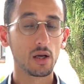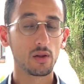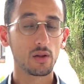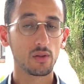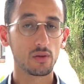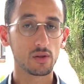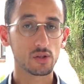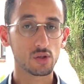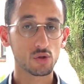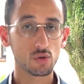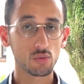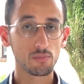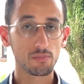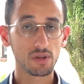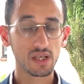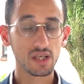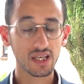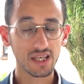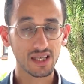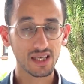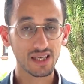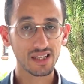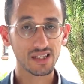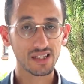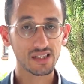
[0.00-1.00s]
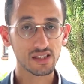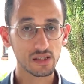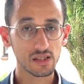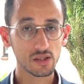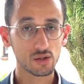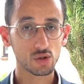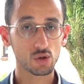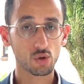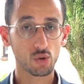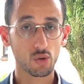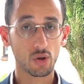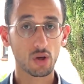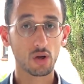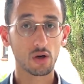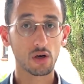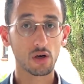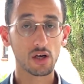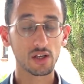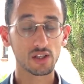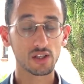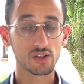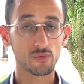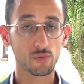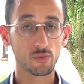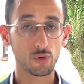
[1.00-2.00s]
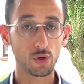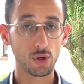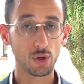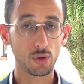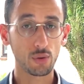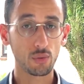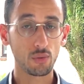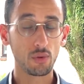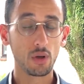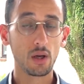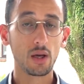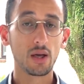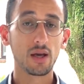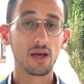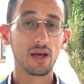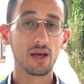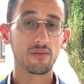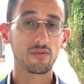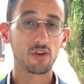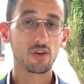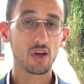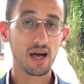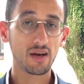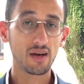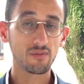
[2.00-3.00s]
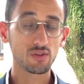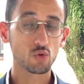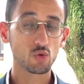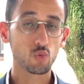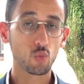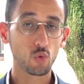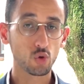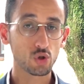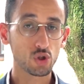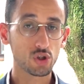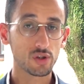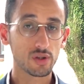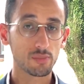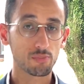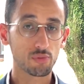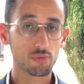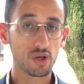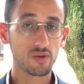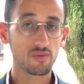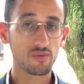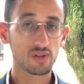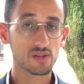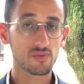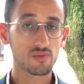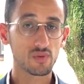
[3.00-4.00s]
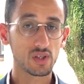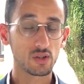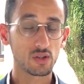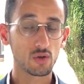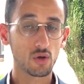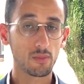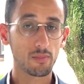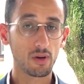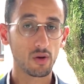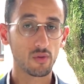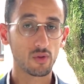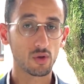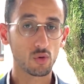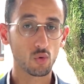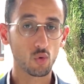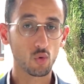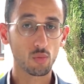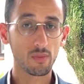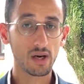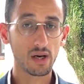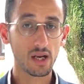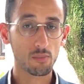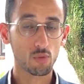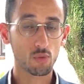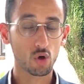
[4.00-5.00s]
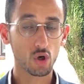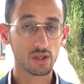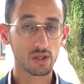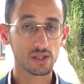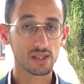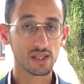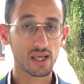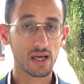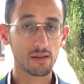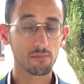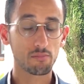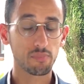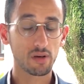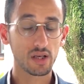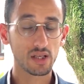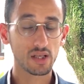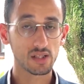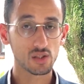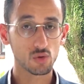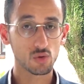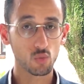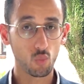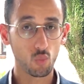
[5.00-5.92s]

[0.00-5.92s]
This should be easy to recognize for you. If you haven't watched the previous video about the normal MRI scan, please